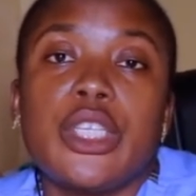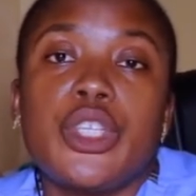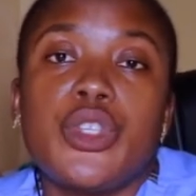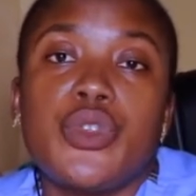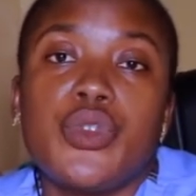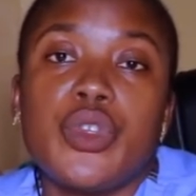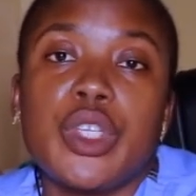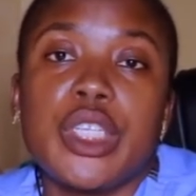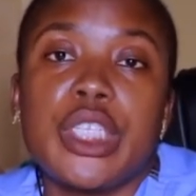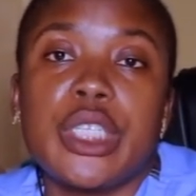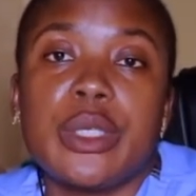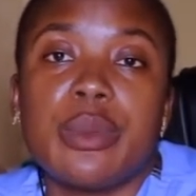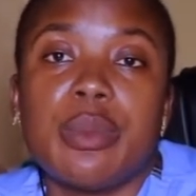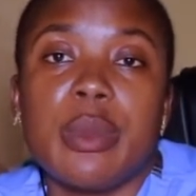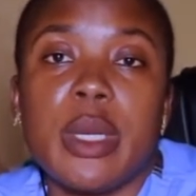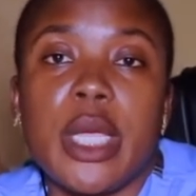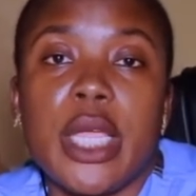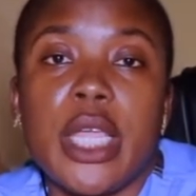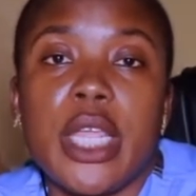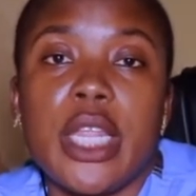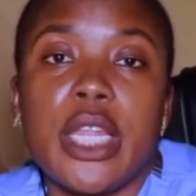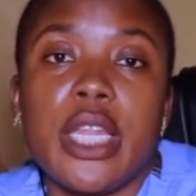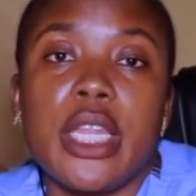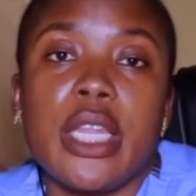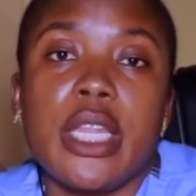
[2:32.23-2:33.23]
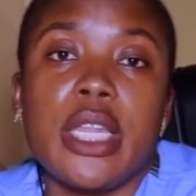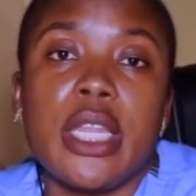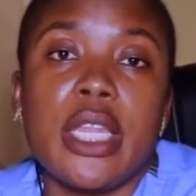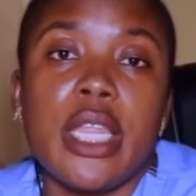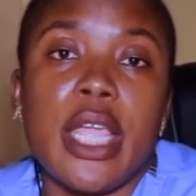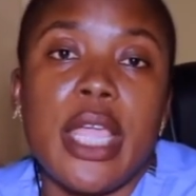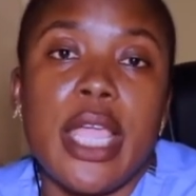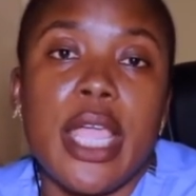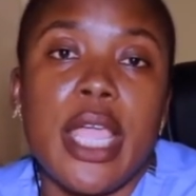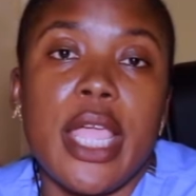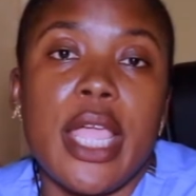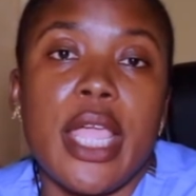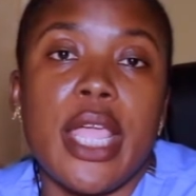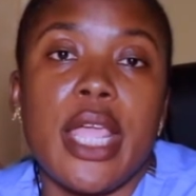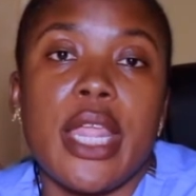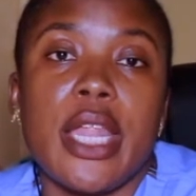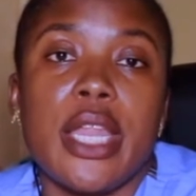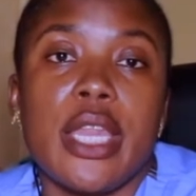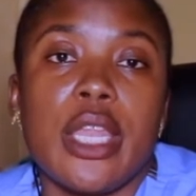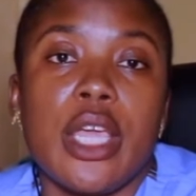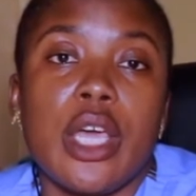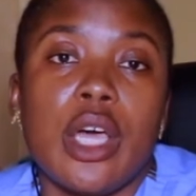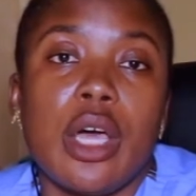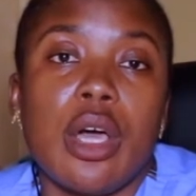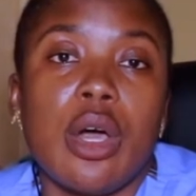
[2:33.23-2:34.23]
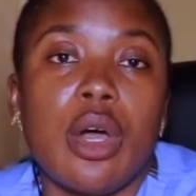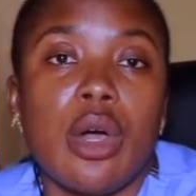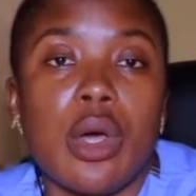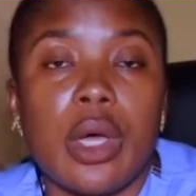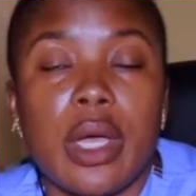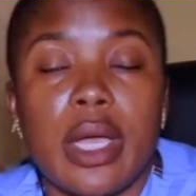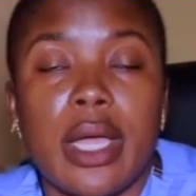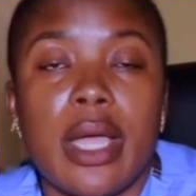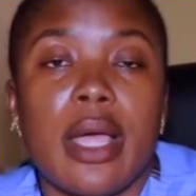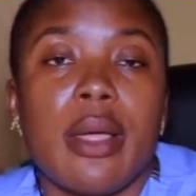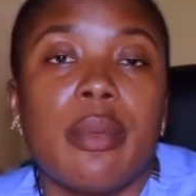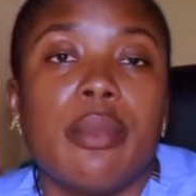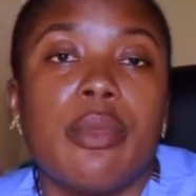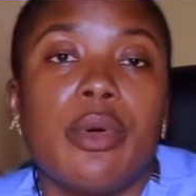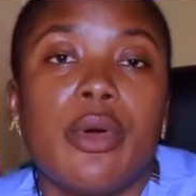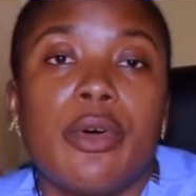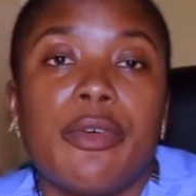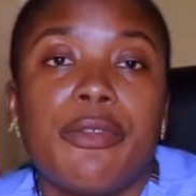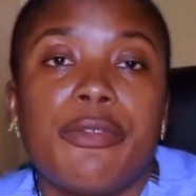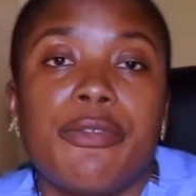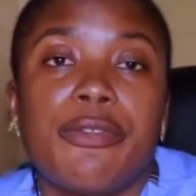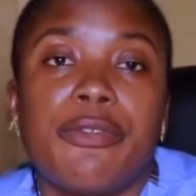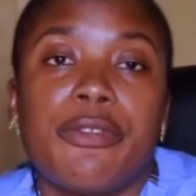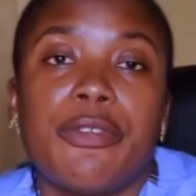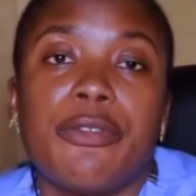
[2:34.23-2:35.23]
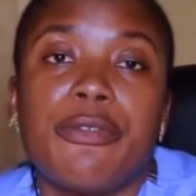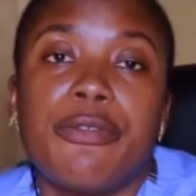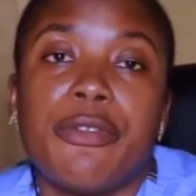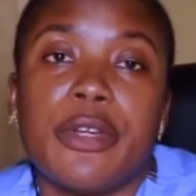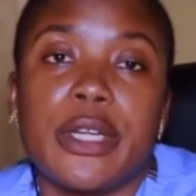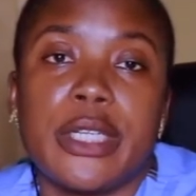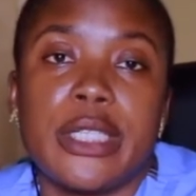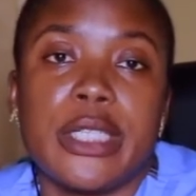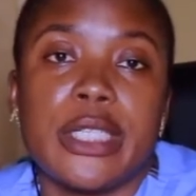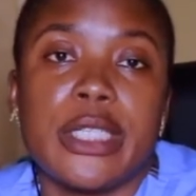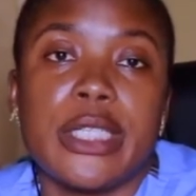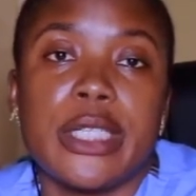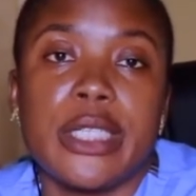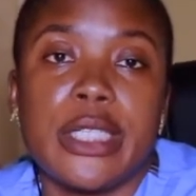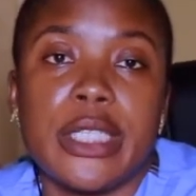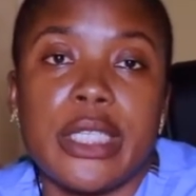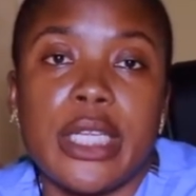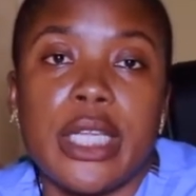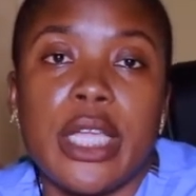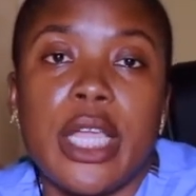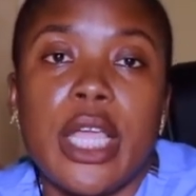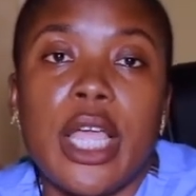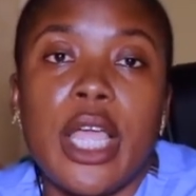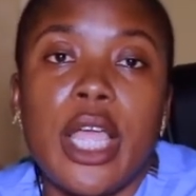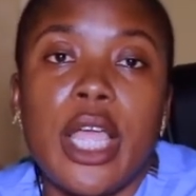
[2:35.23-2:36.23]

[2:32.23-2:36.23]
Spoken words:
treatment, and outcome of fertility.